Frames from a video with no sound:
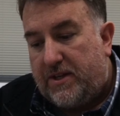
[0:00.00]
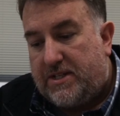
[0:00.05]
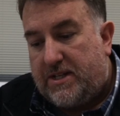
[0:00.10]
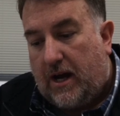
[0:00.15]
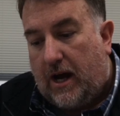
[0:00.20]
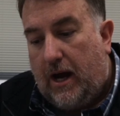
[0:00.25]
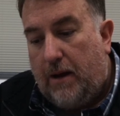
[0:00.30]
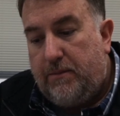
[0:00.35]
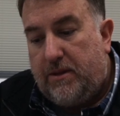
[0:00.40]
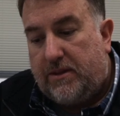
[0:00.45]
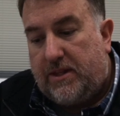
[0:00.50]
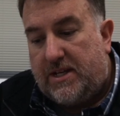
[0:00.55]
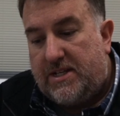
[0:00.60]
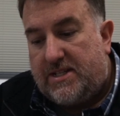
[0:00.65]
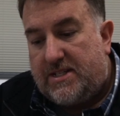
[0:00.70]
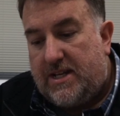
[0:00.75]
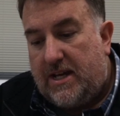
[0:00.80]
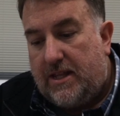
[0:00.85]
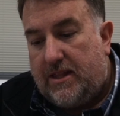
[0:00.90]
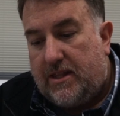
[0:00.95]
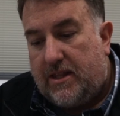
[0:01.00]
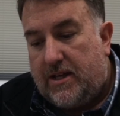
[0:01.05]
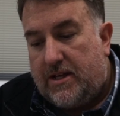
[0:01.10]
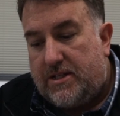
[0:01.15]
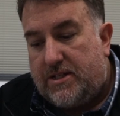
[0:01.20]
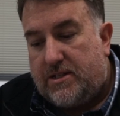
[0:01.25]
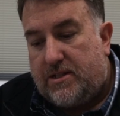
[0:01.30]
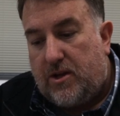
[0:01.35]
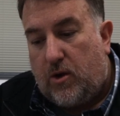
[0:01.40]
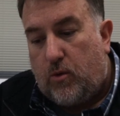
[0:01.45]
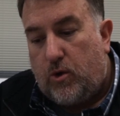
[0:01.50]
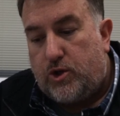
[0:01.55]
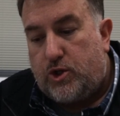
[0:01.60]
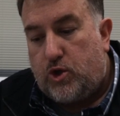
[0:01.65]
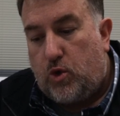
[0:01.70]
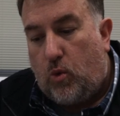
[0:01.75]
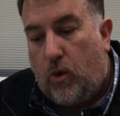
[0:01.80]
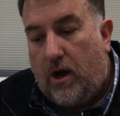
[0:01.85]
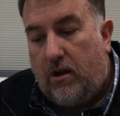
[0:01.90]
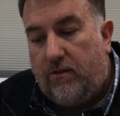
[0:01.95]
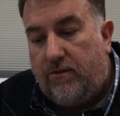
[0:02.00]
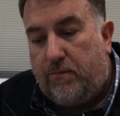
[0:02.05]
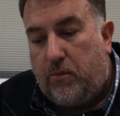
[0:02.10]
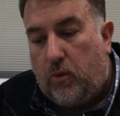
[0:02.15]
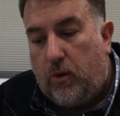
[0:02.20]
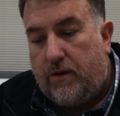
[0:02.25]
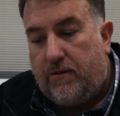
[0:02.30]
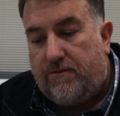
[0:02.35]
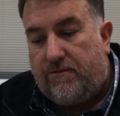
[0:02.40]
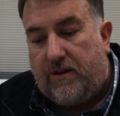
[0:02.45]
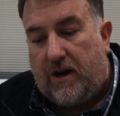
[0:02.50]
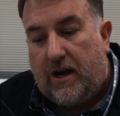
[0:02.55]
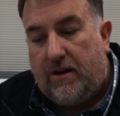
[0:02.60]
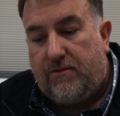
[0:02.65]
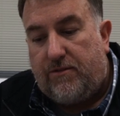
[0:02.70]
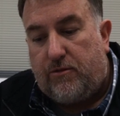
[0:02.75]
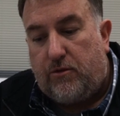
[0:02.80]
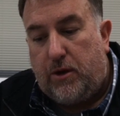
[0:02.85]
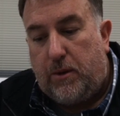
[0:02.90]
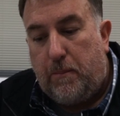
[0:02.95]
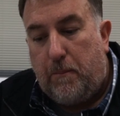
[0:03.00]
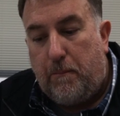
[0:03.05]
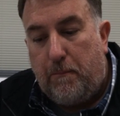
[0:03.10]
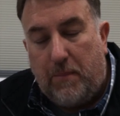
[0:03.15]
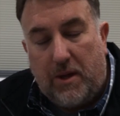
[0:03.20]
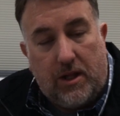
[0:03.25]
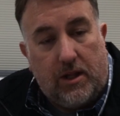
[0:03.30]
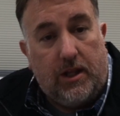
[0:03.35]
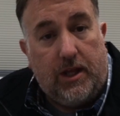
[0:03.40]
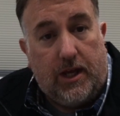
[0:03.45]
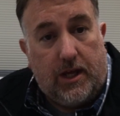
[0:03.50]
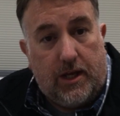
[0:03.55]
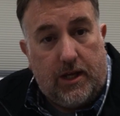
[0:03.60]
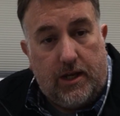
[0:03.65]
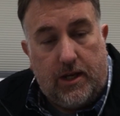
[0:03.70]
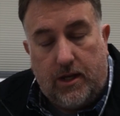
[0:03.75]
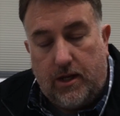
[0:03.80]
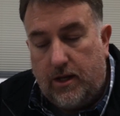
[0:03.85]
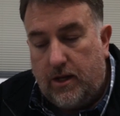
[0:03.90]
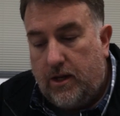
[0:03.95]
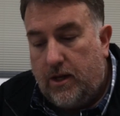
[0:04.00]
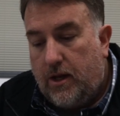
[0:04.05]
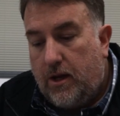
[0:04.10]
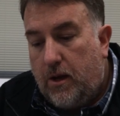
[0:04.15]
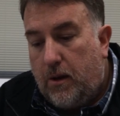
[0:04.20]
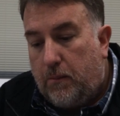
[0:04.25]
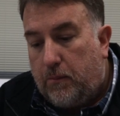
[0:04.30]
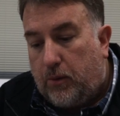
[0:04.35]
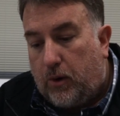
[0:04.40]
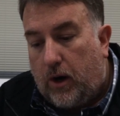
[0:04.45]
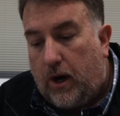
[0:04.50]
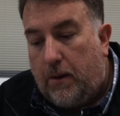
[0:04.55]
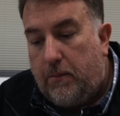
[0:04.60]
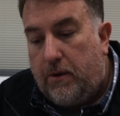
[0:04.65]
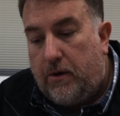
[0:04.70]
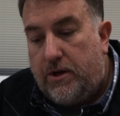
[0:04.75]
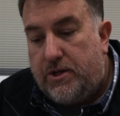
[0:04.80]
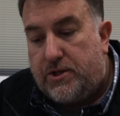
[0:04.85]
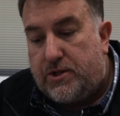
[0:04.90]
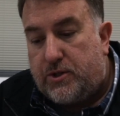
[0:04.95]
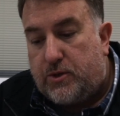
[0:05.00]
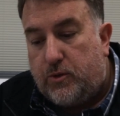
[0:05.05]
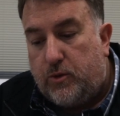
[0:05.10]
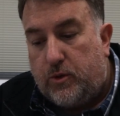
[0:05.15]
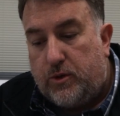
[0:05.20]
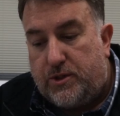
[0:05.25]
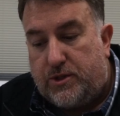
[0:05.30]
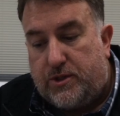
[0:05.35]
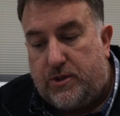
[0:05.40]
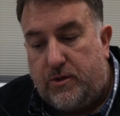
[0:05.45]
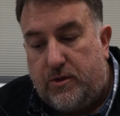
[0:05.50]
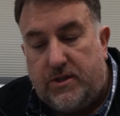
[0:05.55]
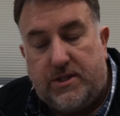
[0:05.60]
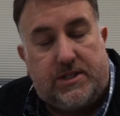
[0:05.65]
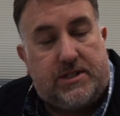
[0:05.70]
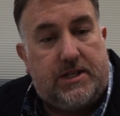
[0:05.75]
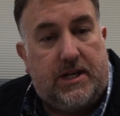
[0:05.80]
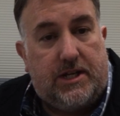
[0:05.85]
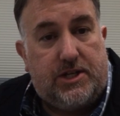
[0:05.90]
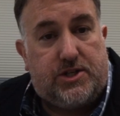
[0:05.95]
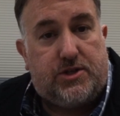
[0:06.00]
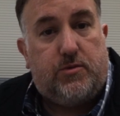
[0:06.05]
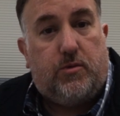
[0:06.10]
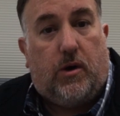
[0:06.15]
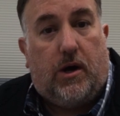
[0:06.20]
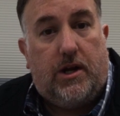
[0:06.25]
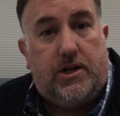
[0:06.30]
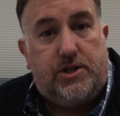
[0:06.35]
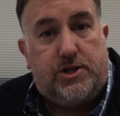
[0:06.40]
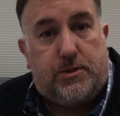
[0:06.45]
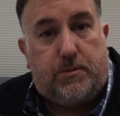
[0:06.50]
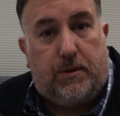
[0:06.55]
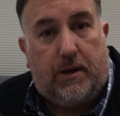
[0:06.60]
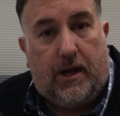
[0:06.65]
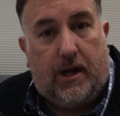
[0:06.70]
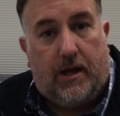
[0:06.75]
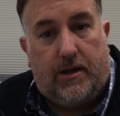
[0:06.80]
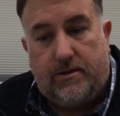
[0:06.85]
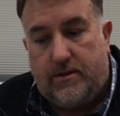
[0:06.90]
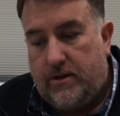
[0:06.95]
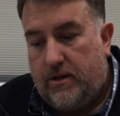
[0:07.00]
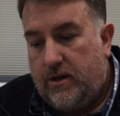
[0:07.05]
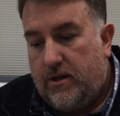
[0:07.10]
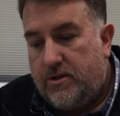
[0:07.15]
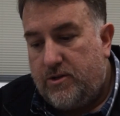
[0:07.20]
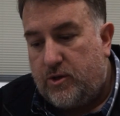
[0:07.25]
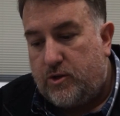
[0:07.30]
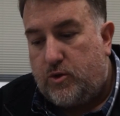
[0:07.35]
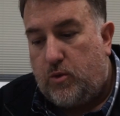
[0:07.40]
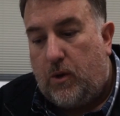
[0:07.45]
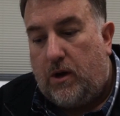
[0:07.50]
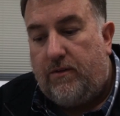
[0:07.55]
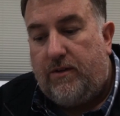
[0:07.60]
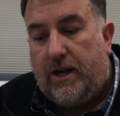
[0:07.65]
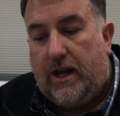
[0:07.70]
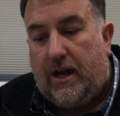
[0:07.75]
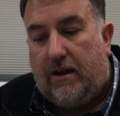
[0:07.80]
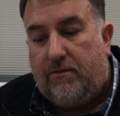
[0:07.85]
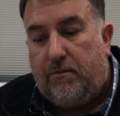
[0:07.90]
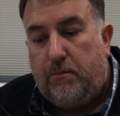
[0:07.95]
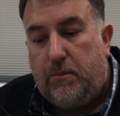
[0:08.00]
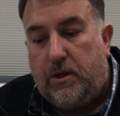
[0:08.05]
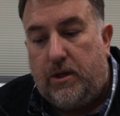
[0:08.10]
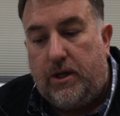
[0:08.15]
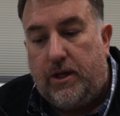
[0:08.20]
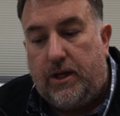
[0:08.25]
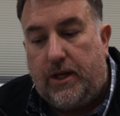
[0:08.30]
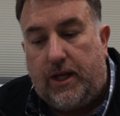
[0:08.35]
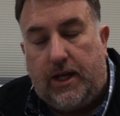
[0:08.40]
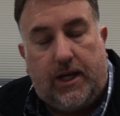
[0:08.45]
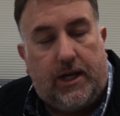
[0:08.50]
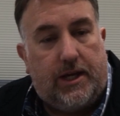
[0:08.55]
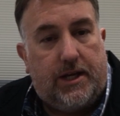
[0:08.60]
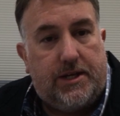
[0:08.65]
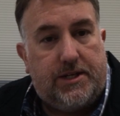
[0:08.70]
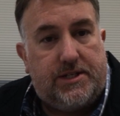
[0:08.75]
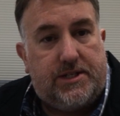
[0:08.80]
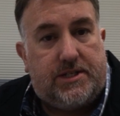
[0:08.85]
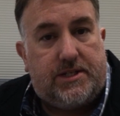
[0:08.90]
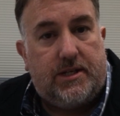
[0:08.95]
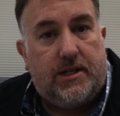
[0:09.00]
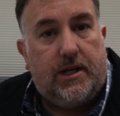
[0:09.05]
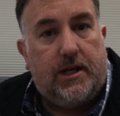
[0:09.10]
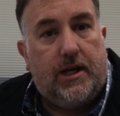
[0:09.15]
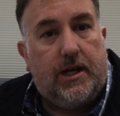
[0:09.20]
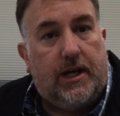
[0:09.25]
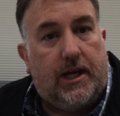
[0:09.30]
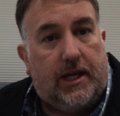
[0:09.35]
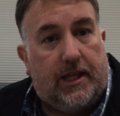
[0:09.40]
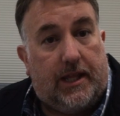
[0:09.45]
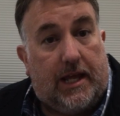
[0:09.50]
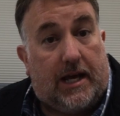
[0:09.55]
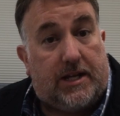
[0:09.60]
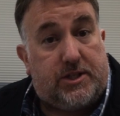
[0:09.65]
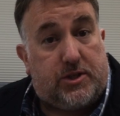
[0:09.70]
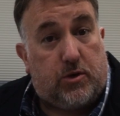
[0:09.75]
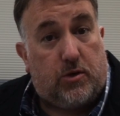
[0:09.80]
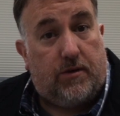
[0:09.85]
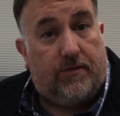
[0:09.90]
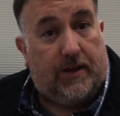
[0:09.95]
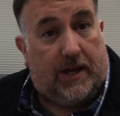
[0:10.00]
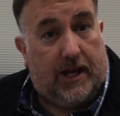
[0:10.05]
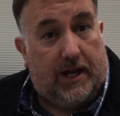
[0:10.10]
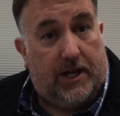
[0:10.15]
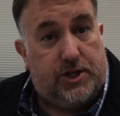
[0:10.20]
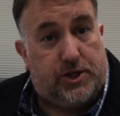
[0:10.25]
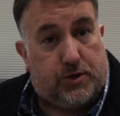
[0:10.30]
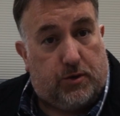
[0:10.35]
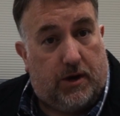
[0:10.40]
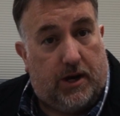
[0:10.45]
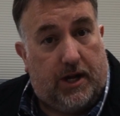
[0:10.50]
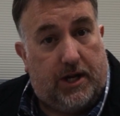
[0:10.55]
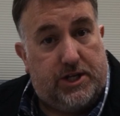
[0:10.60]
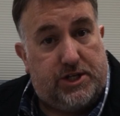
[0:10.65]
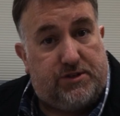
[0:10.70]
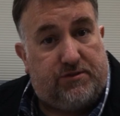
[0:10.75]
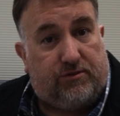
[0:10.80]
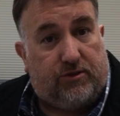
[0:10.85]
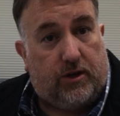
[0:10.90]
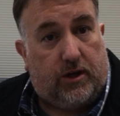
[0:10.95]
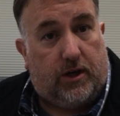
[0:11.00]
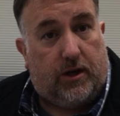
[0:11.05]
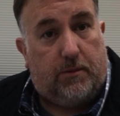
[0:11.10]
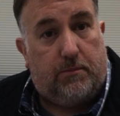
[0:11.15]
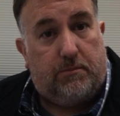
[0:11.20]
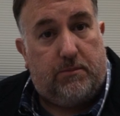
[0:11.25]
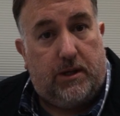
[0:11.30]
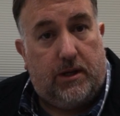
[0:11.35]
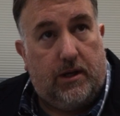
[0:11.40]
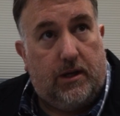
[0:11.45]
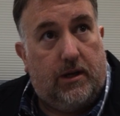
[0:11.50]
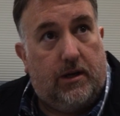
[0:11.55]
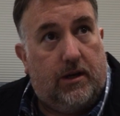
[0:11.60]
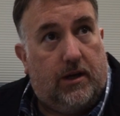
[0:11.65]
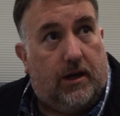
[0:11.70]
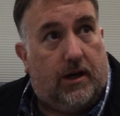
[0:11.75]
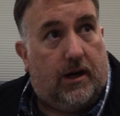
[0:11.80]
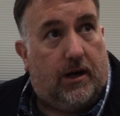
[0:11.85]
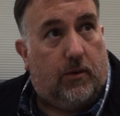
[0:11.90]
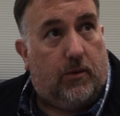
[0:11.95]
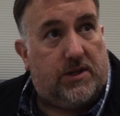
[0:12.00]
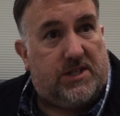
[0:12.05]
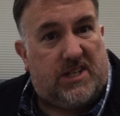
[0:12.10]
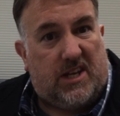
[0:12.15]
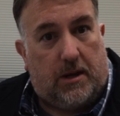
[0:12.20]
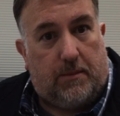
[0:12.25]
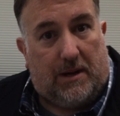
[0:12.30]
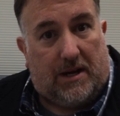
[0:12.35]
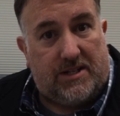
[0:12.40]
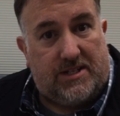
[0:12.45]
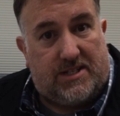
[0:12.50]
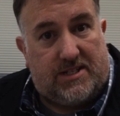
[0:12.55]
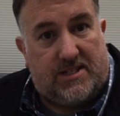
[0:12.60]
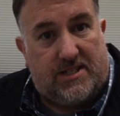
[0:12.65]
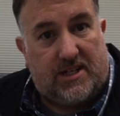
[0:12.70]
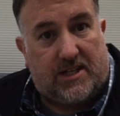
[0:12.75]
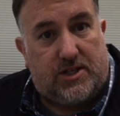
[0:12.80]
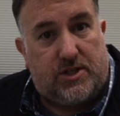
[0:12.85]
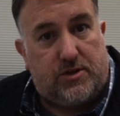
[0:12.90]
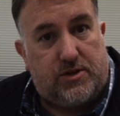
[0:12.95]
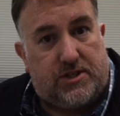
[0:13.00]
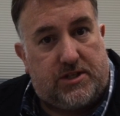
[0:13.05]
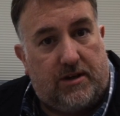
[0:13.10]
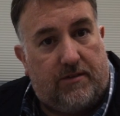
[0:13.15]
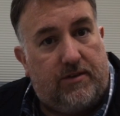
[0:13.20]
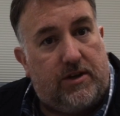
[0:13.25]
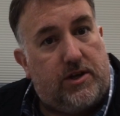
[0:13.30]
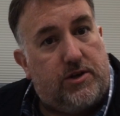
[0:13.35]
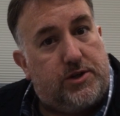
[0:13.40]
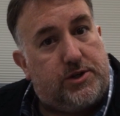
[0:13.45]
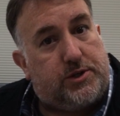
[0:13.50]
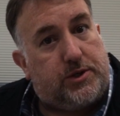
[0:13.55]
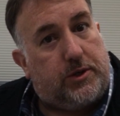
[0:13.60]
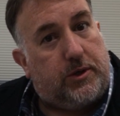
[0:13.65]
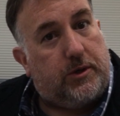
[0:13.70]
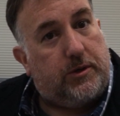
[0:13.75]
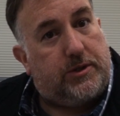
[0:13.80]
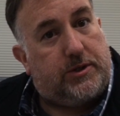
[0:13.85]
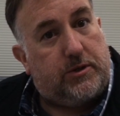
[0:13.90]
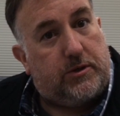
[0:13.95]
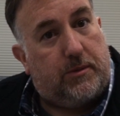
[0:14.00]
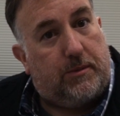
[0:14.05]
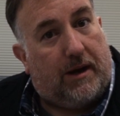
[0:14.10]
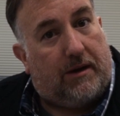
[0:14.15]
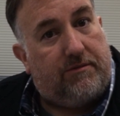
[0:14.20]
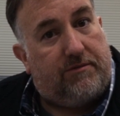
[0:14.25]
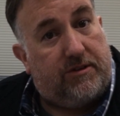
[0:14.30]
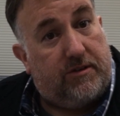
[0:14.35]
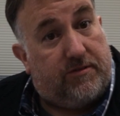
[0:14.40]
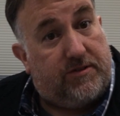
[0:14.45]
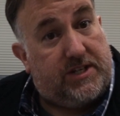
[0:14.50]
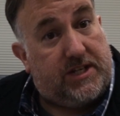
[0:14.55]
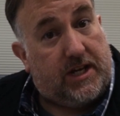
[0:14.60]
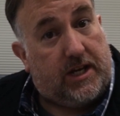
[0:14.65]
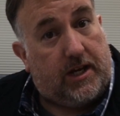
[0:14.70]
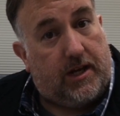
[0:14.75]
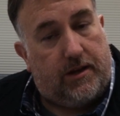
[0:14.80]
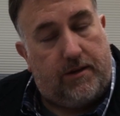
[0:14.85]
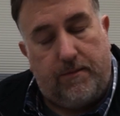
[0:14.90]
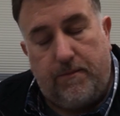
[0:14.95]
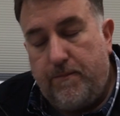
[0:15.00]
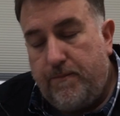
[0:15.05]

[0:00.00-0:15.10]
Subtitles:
time that they said this, there were 12.53 million primary school students nationwide in Japan. So 12.5 million kids in that sort of age range from, about 6 or 7 years old to about 15.